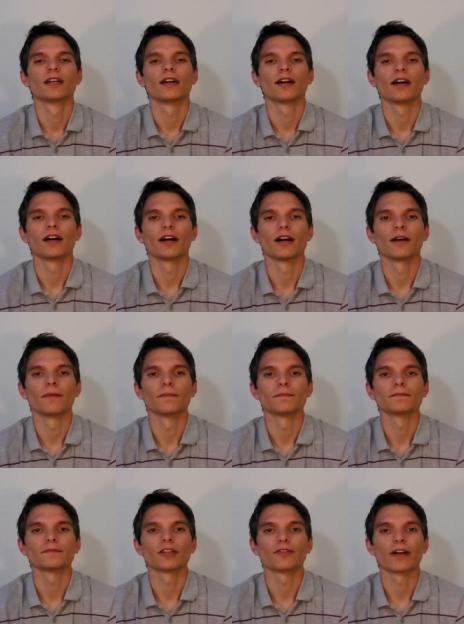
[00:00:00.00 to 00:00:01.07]

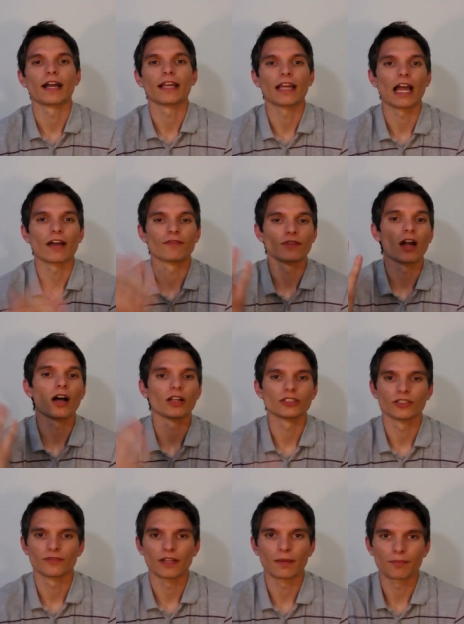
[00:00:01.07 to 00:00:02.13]
Um, if I have knowledge
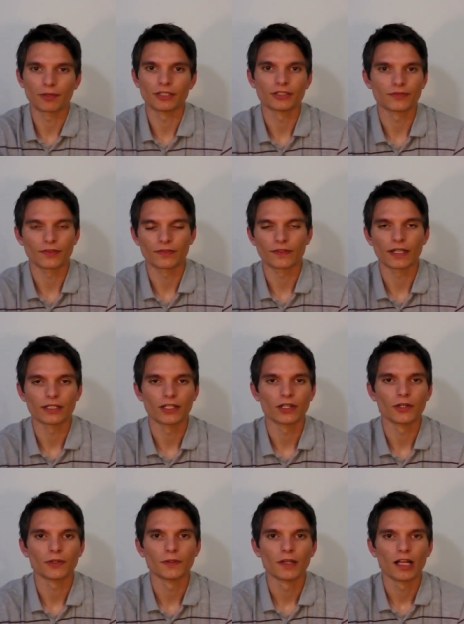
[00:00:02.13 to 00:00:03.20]
of that bridge, if, if I
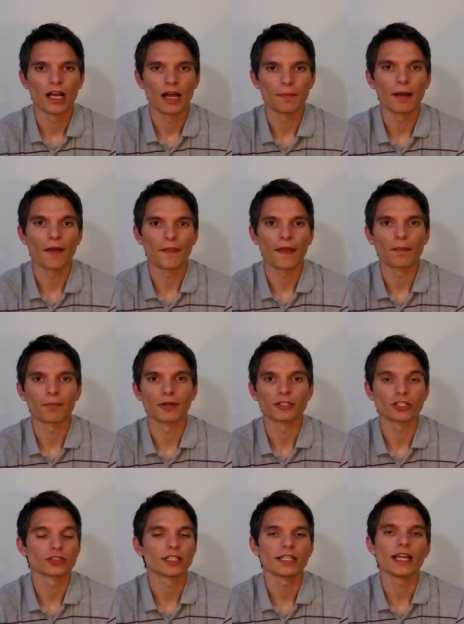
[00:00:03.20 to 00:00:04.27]
know about that bridge,
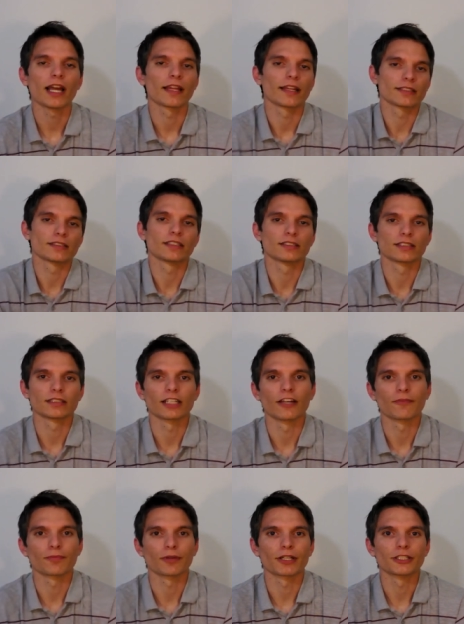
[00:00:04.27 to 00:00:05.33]
I'll say, yeah, that's, it's a
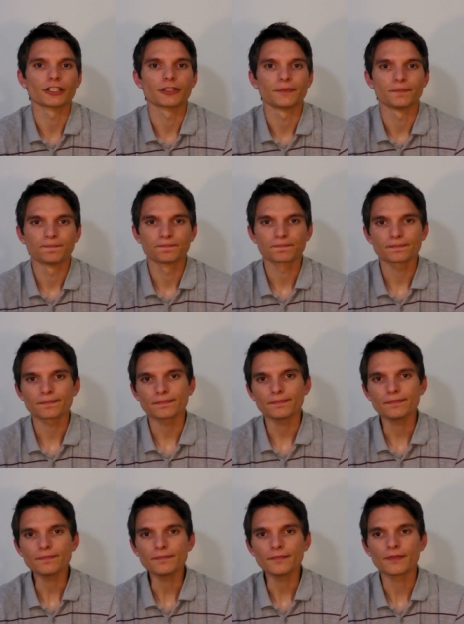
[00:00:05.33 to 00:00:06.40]
safe bridge.
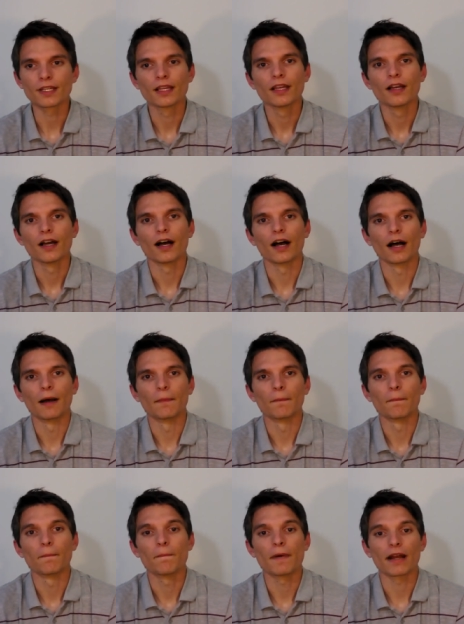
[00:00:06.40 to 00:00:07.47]

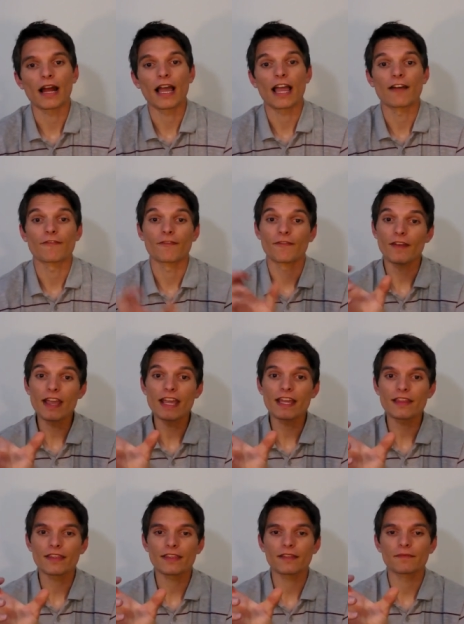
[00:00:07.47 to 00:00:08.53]
Um, but I have
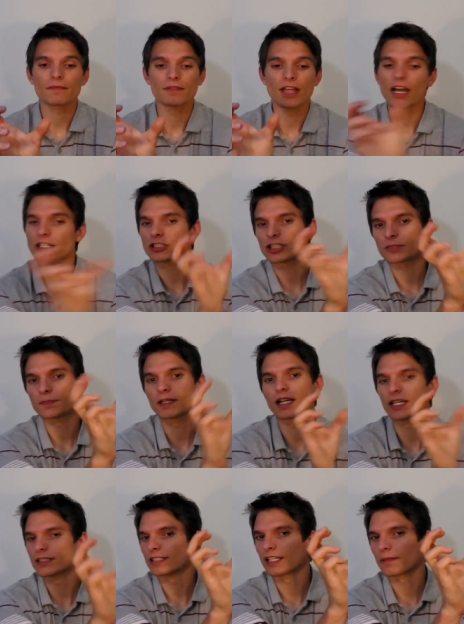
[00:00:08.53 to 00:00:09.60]
faith, not just
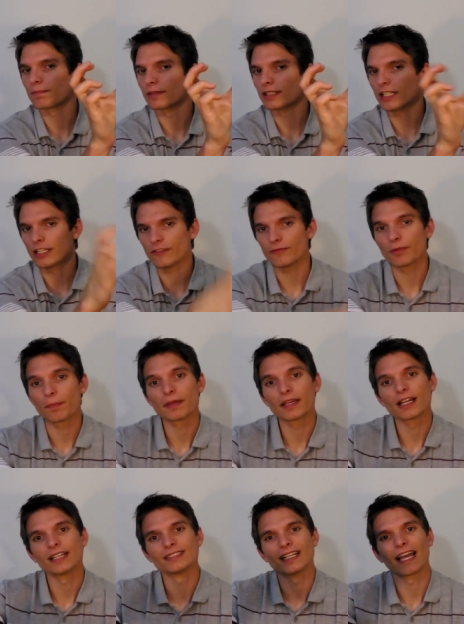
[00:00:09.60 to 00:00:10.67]
because of that belief, but
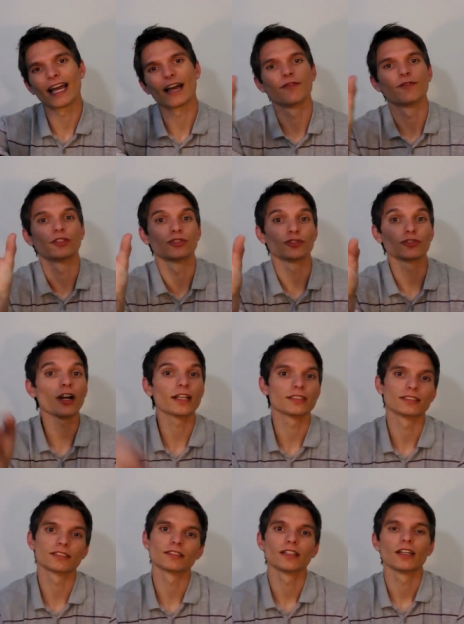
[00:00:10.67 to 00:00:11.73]
because I have the
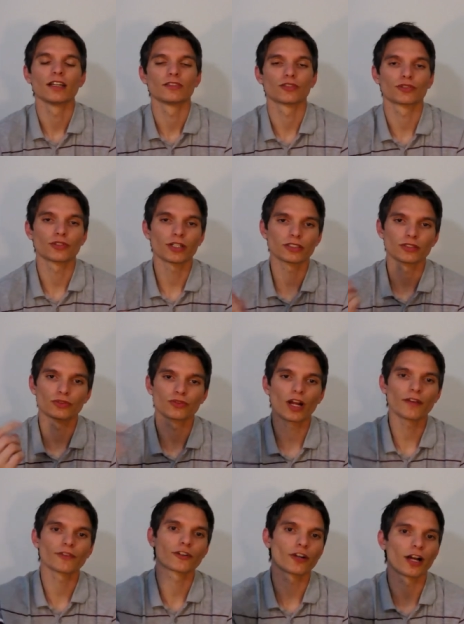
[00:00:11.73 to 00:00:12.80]
trust, the trust to
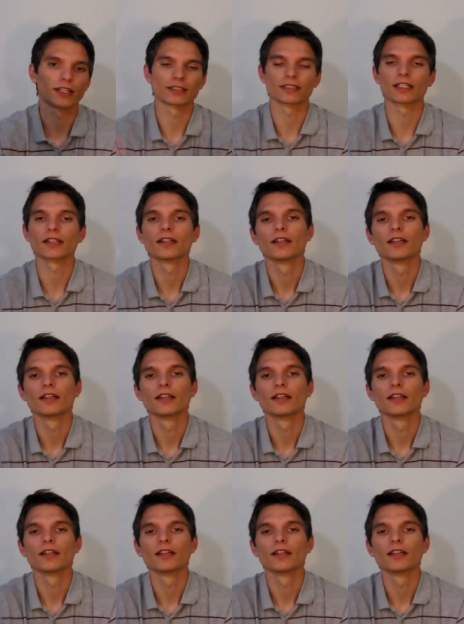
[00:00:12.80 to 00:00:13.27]
drive across it